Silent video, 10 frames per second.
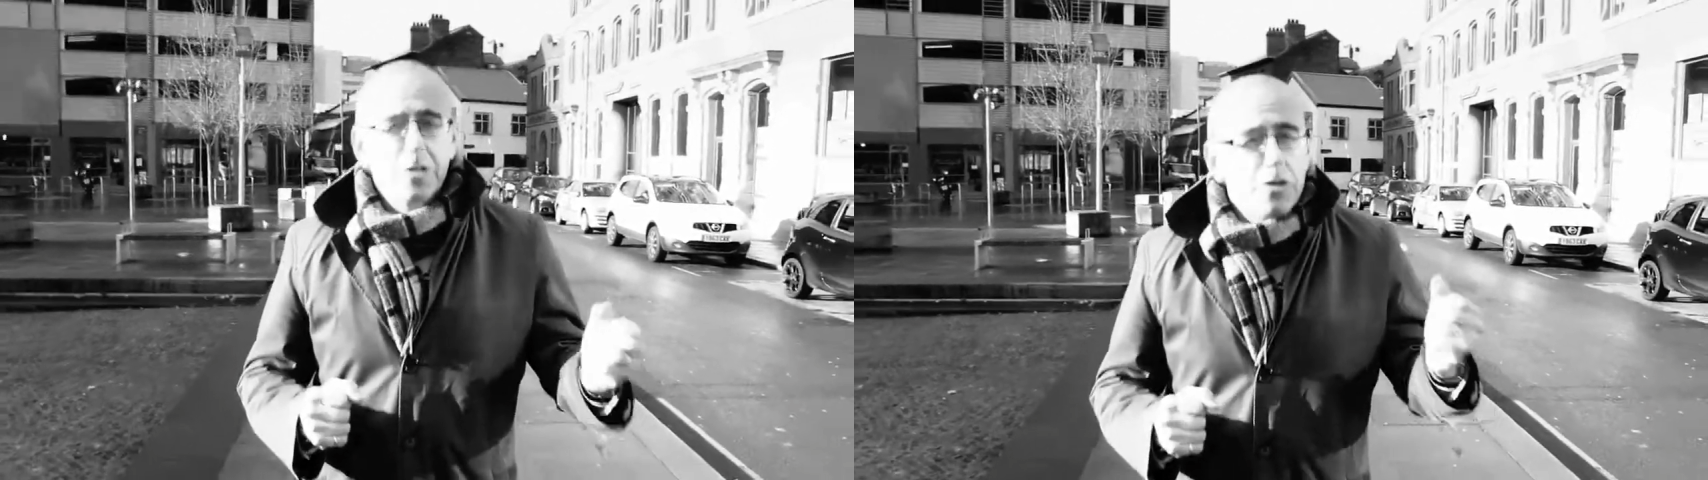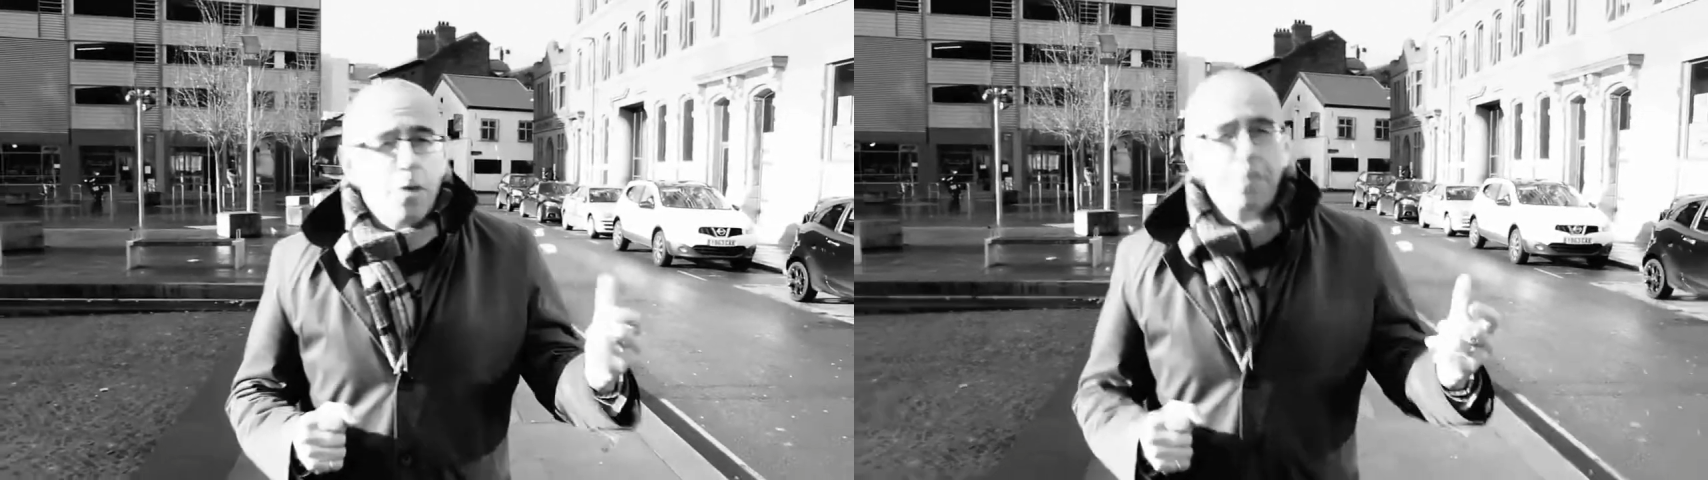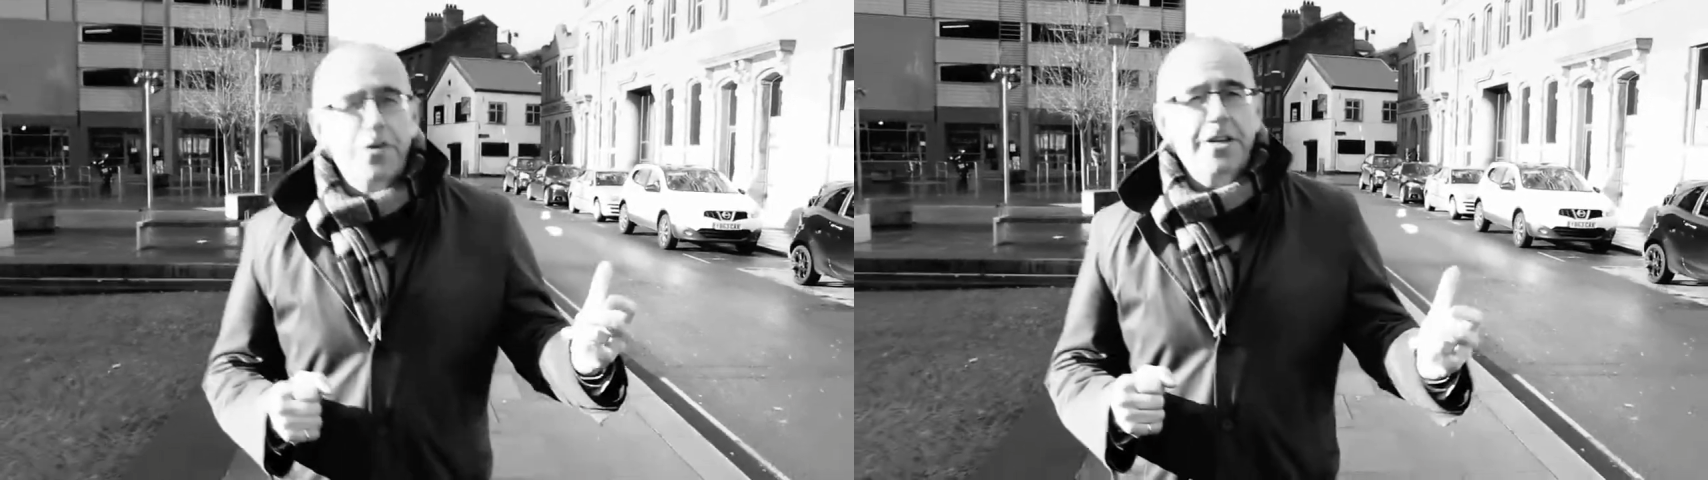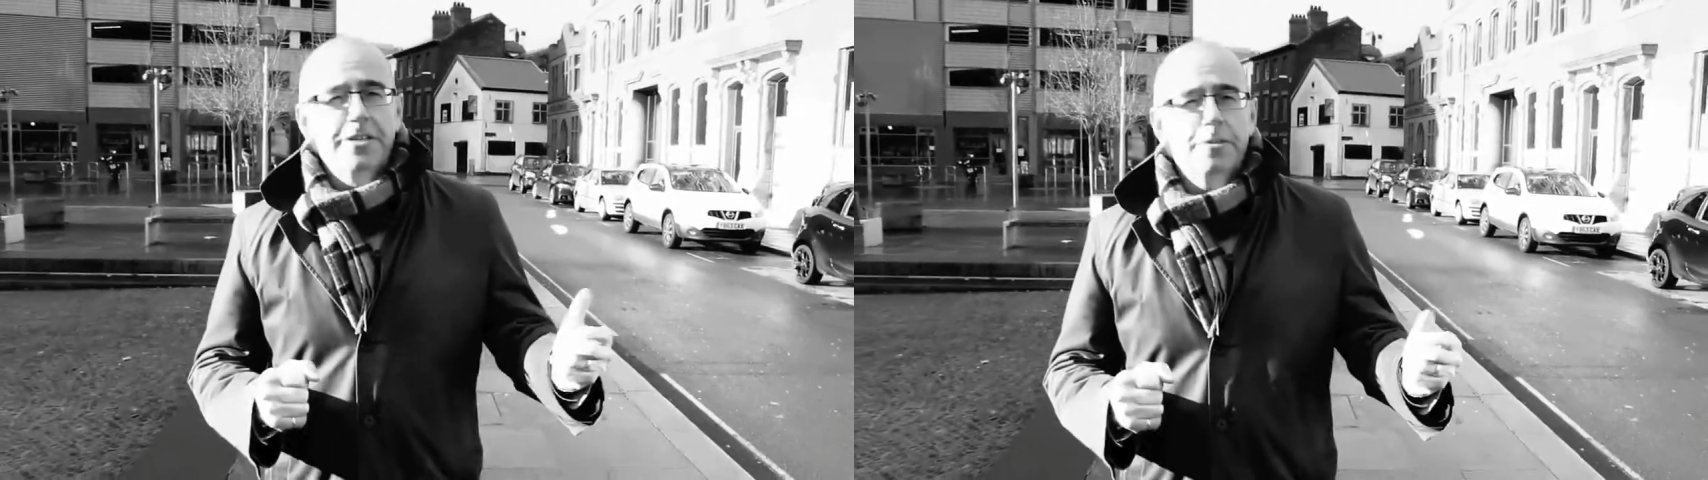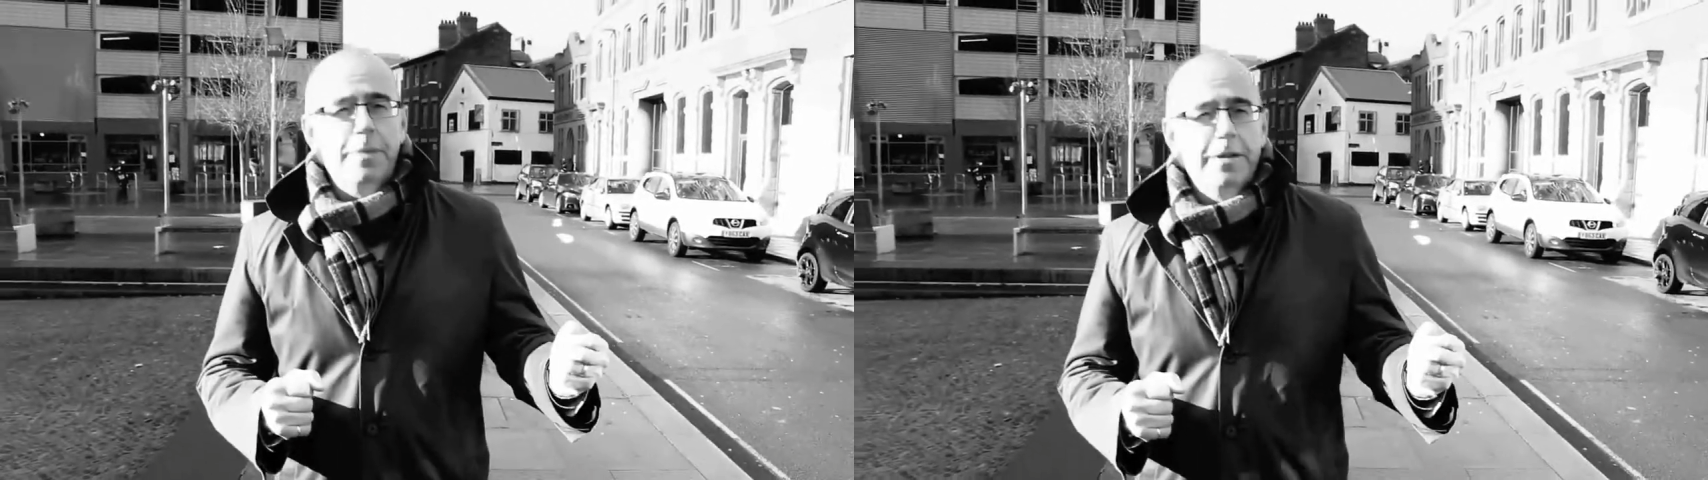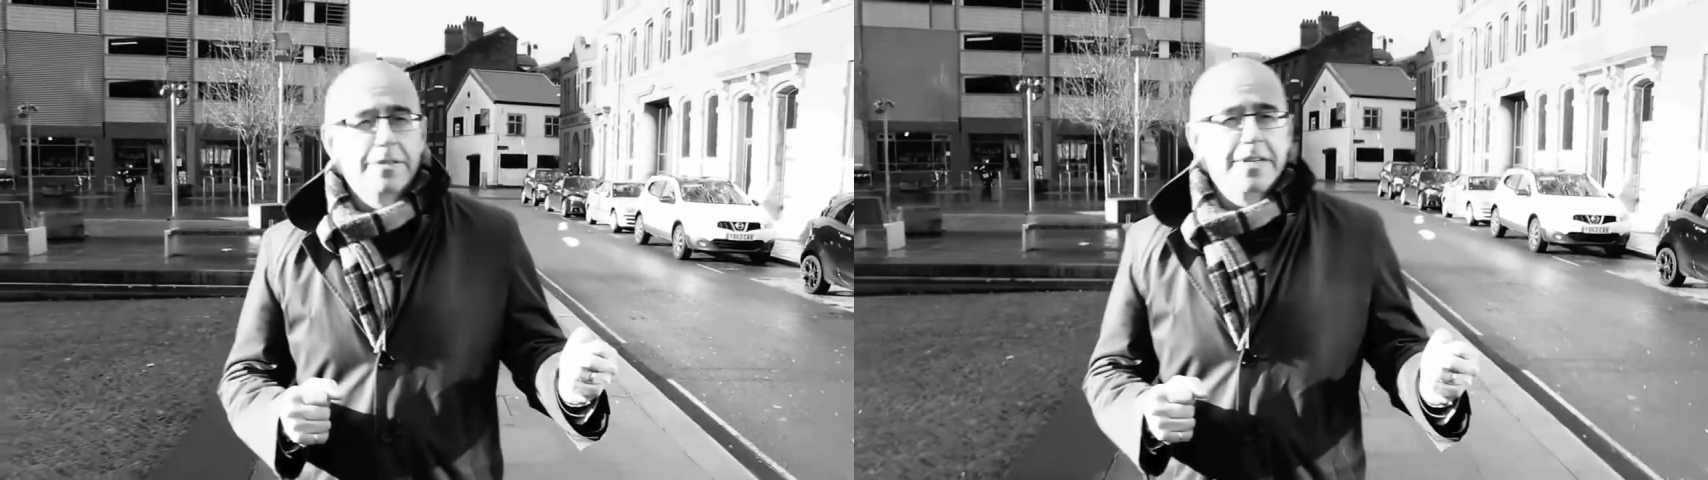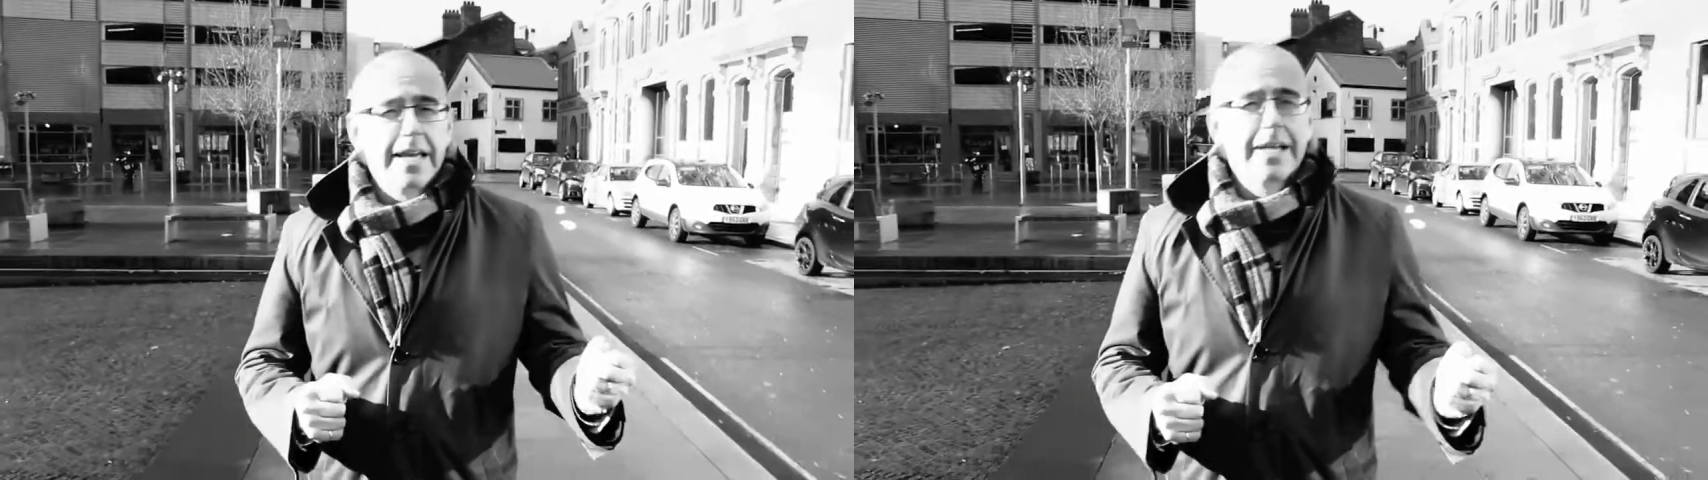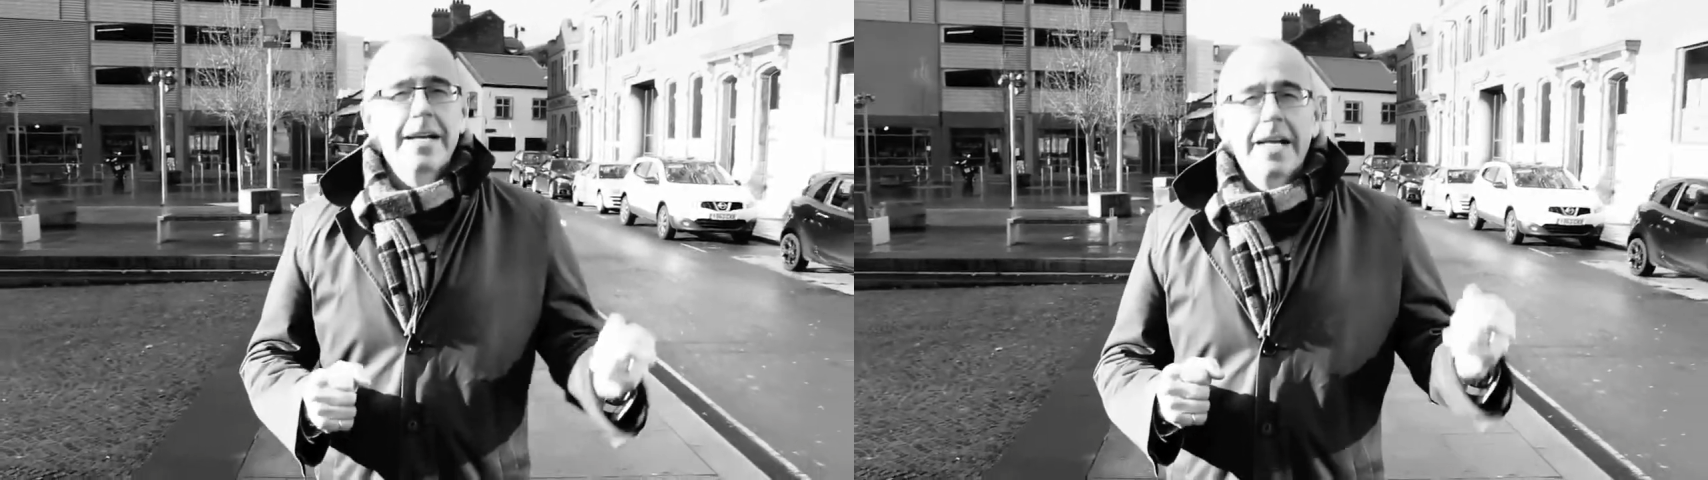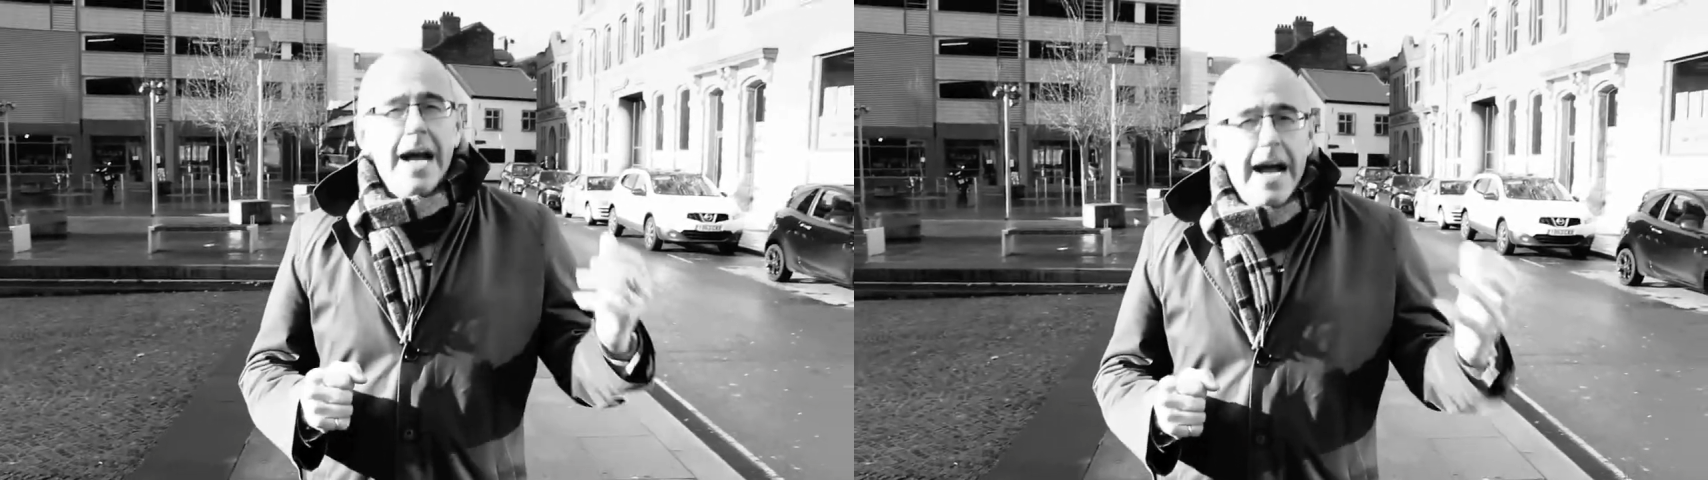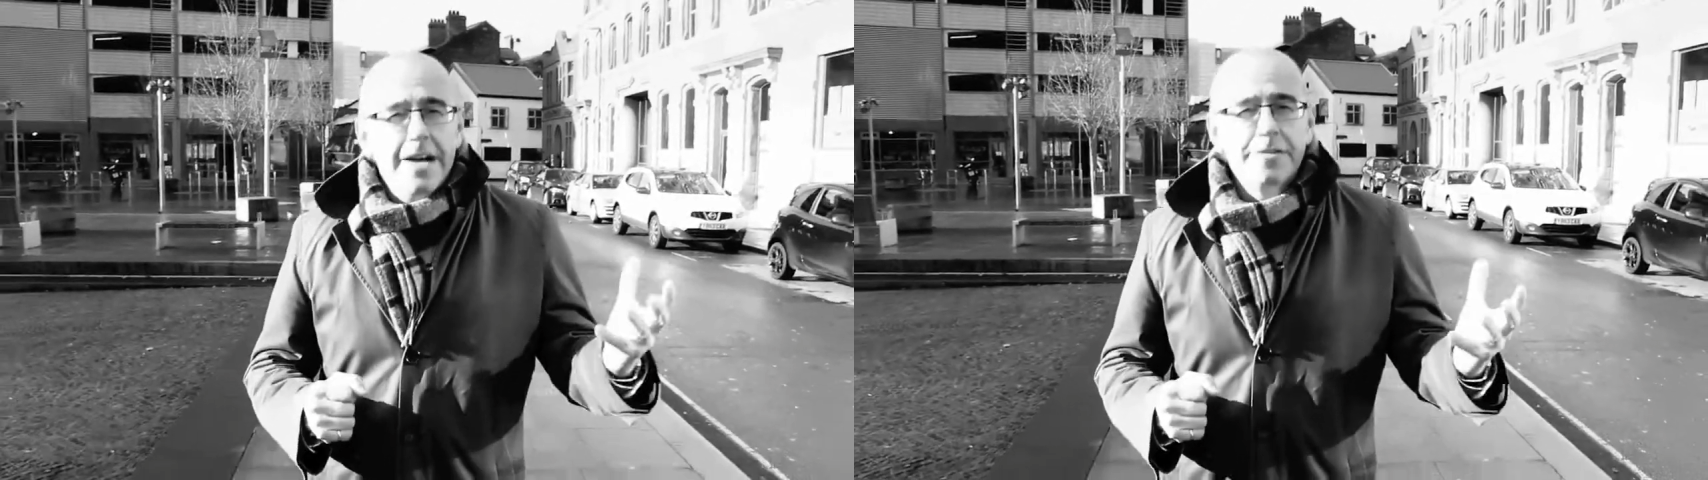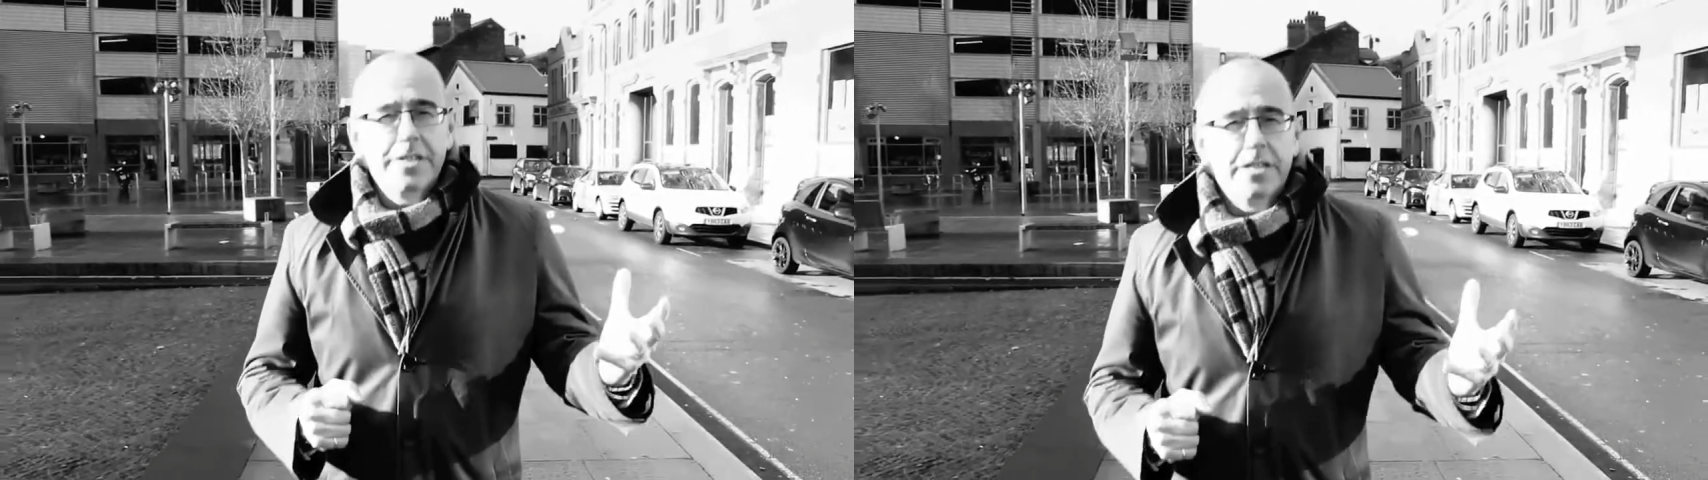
confidence building, housing